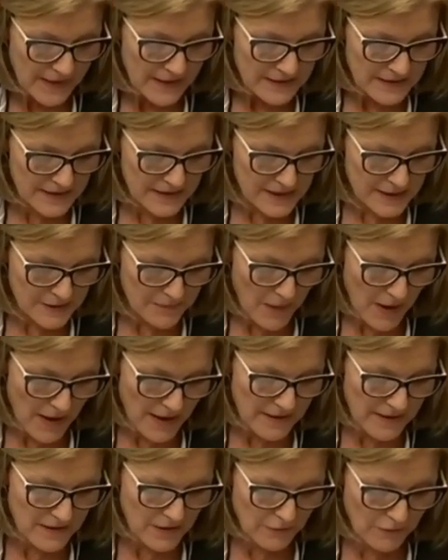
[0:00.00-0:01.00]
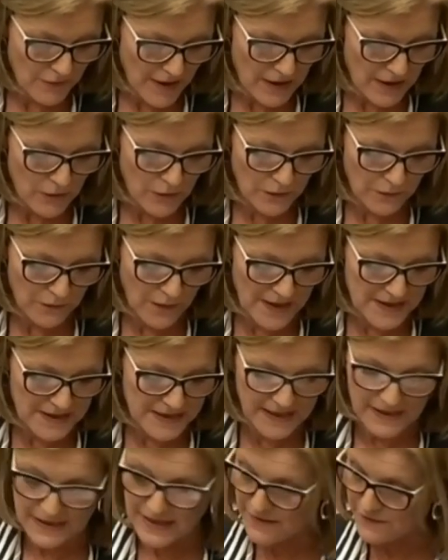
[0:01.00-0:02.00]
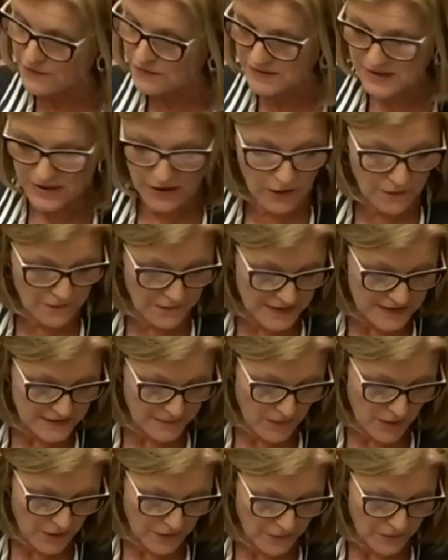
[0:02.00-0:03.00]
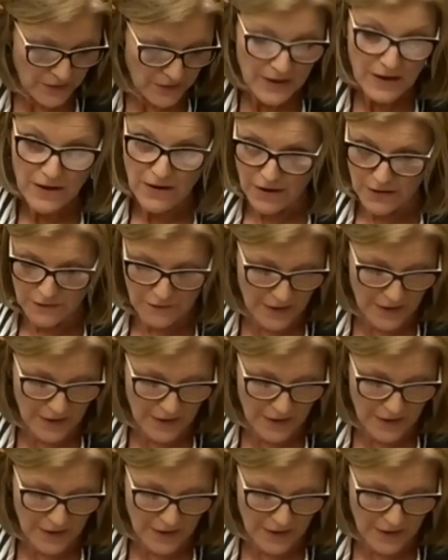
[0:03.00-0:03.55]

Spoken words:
despite the record funding levels of this model of